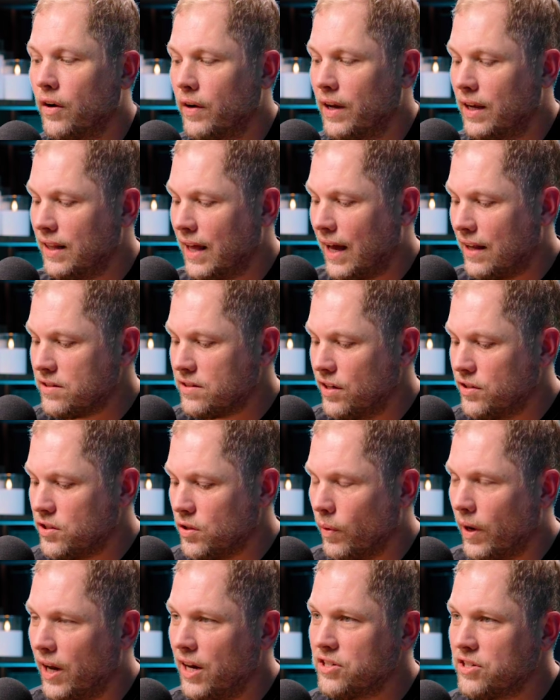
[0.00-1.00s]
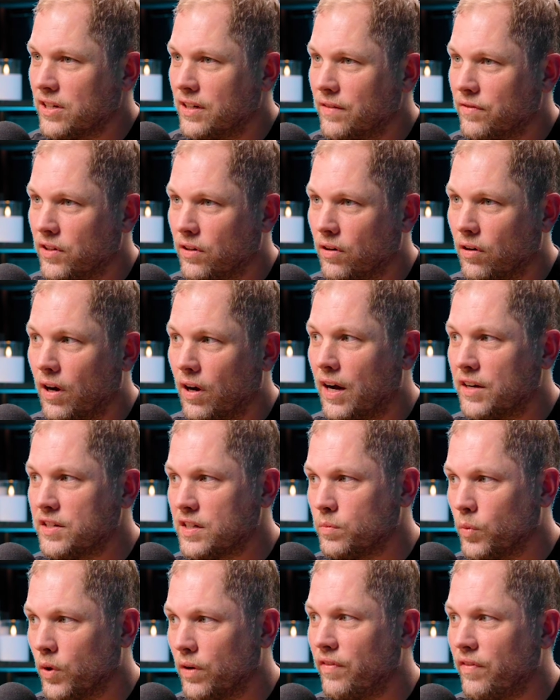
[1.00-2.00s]
know, in that situation, if the garage
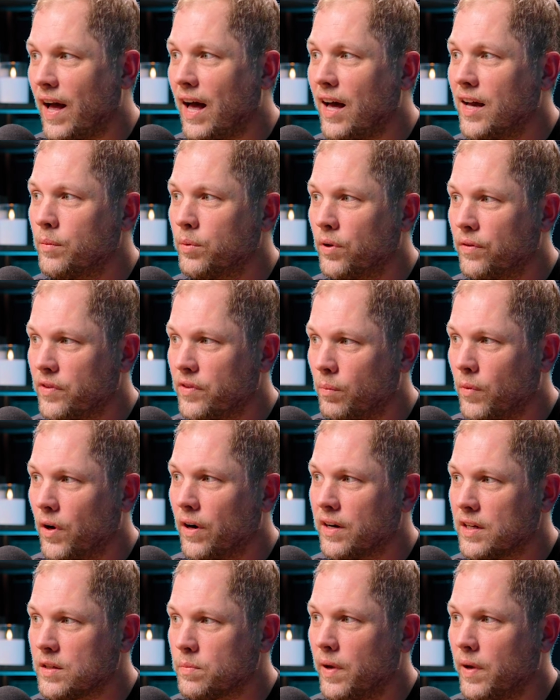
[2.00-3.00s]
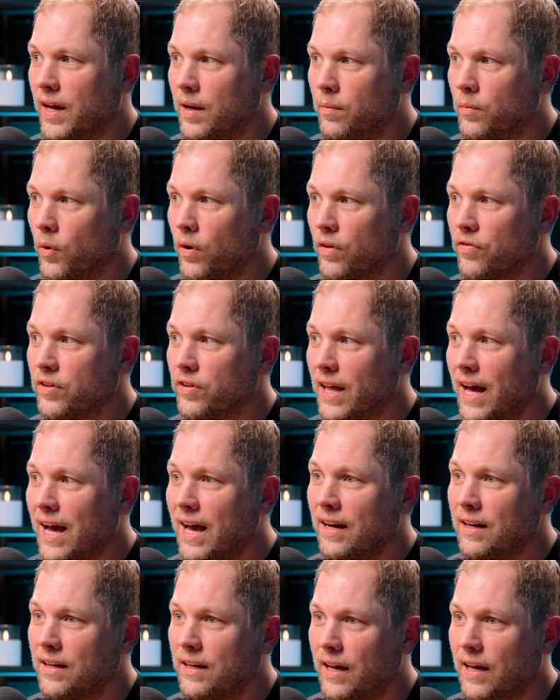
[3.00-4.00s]
is more valuable, if the market's paying more for
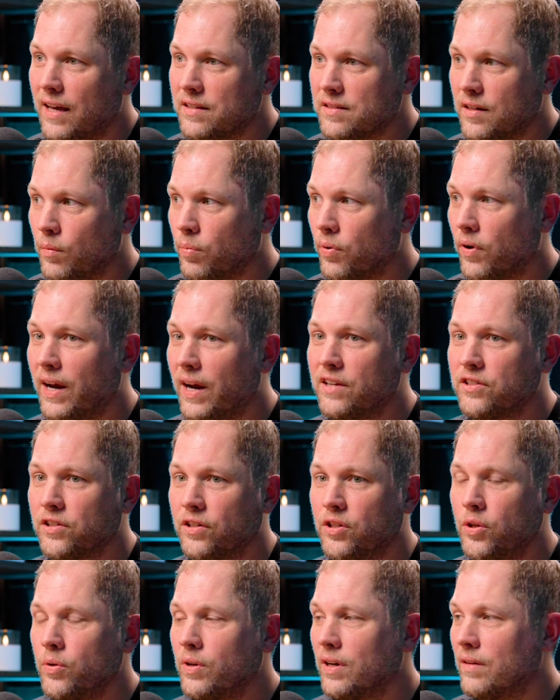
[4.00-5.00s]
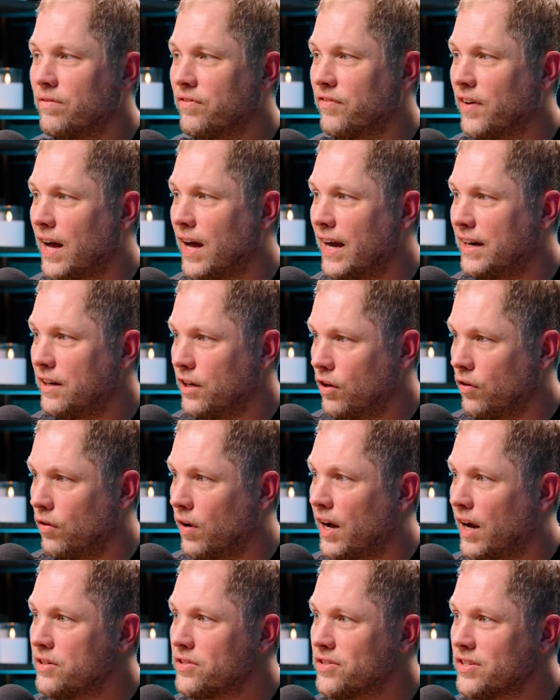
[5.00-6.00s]
that, as an appraiser, you could find a
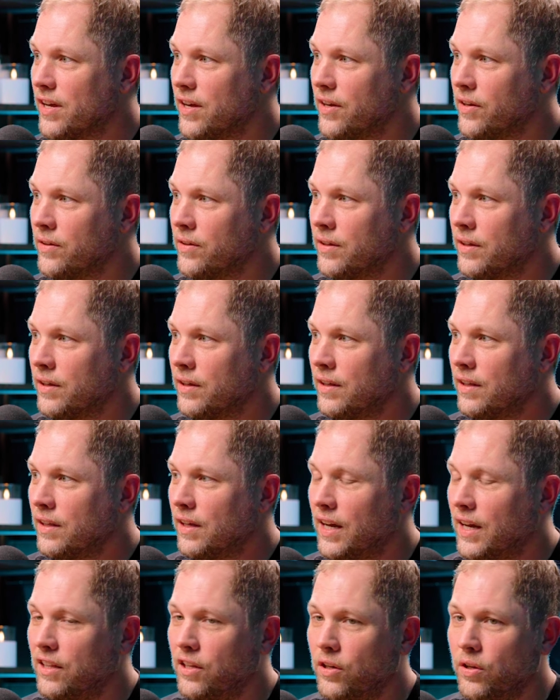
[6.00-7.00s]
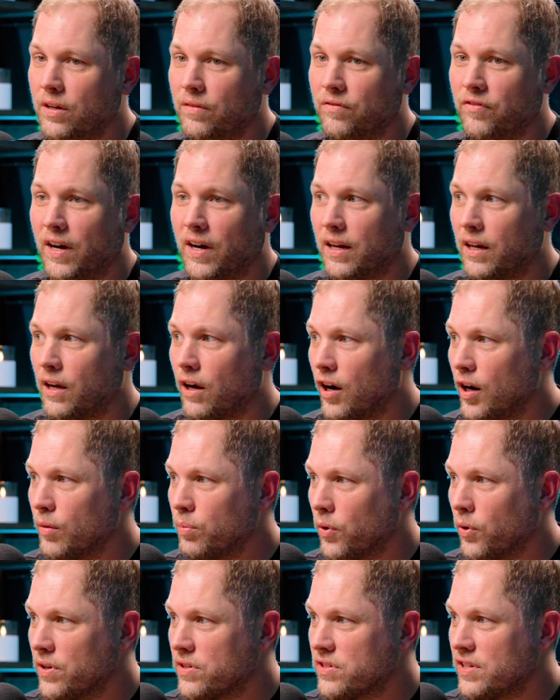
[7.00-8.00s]
garage sale, and then you could find a
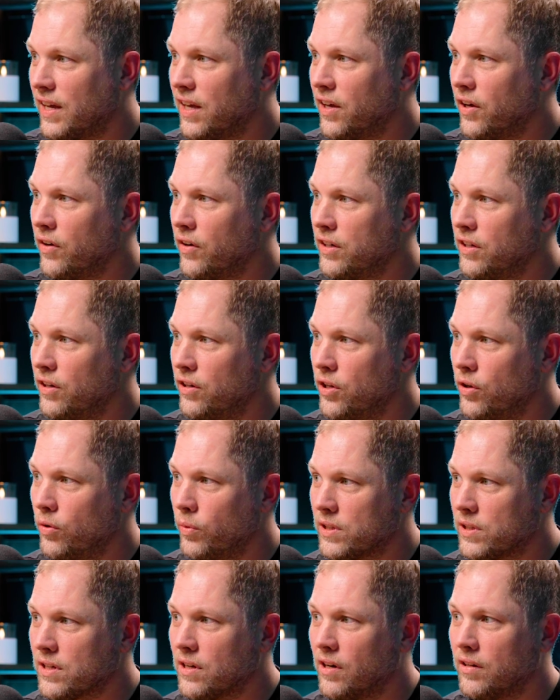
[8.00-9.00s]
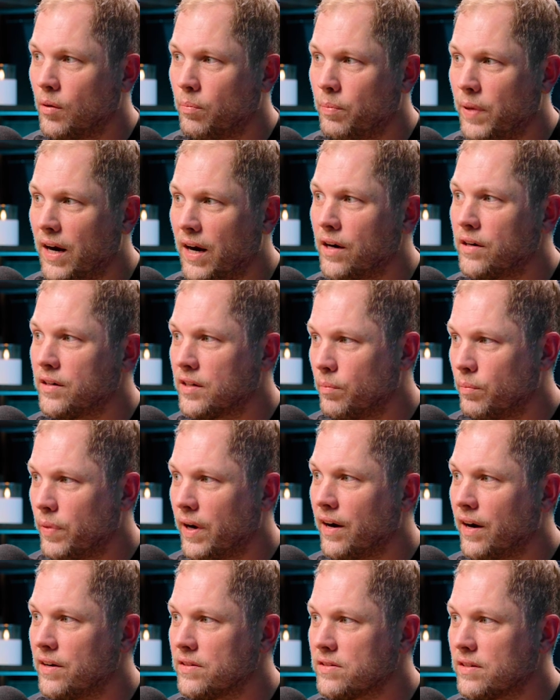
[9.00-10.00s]
carport sale, and you do what's called a paired
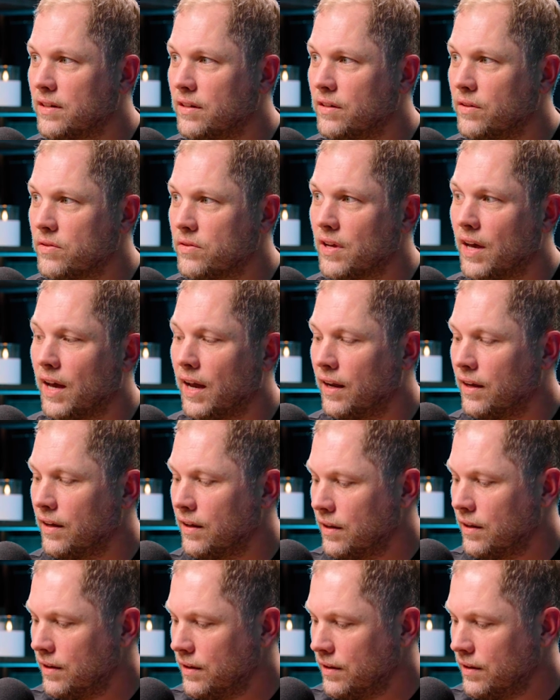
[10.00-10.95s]
comparison. You say,